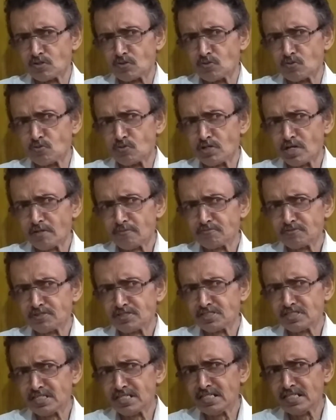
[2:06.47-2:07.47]
we have
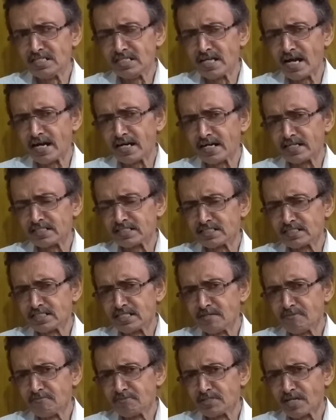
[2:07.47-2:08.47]
seen that at the
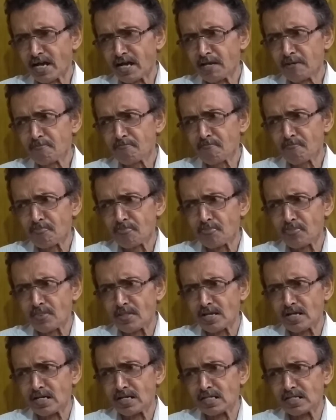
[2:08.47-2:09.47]
same time
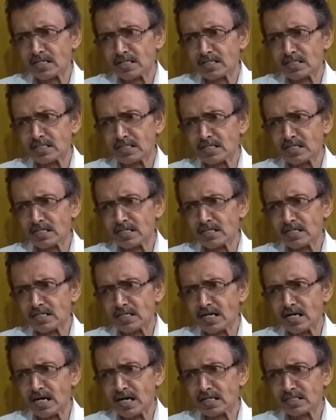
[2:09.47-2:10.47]
the
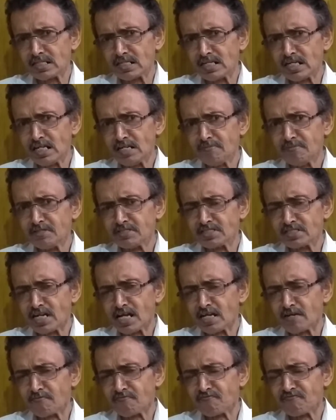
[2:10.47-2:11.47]
other elements
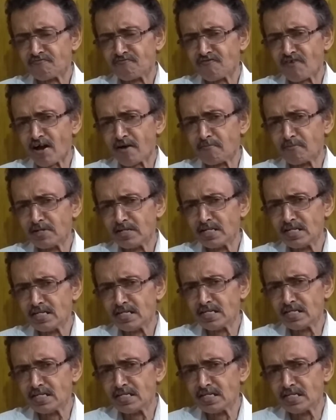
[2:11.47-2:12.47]
like
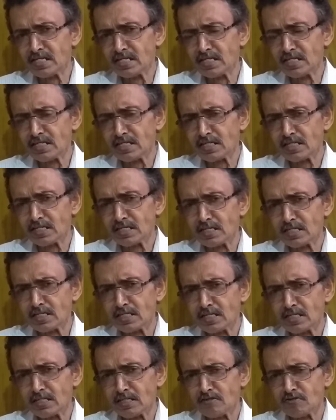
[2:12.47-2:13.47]
family,
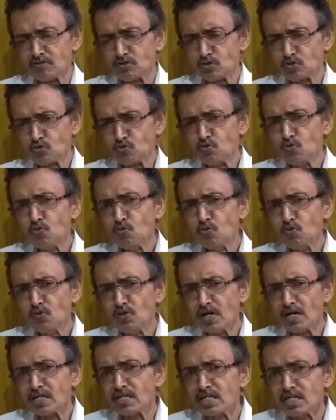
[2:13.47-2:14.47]
school
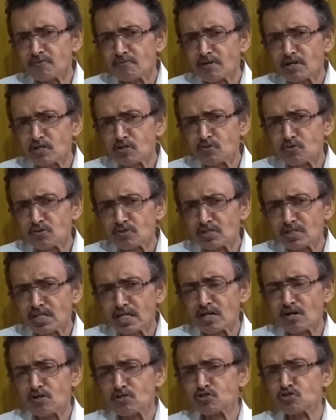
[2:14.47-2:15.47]
and neighborhood, they
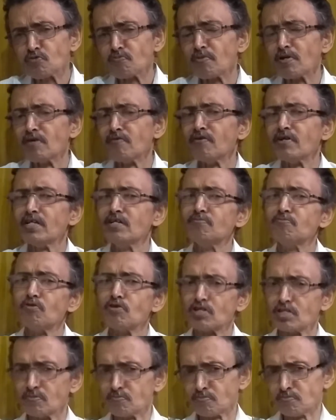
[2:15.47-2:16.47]
also play a very
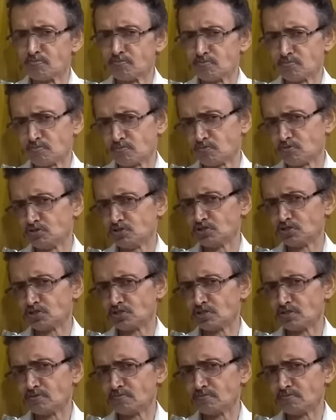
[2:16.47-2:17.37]
important position.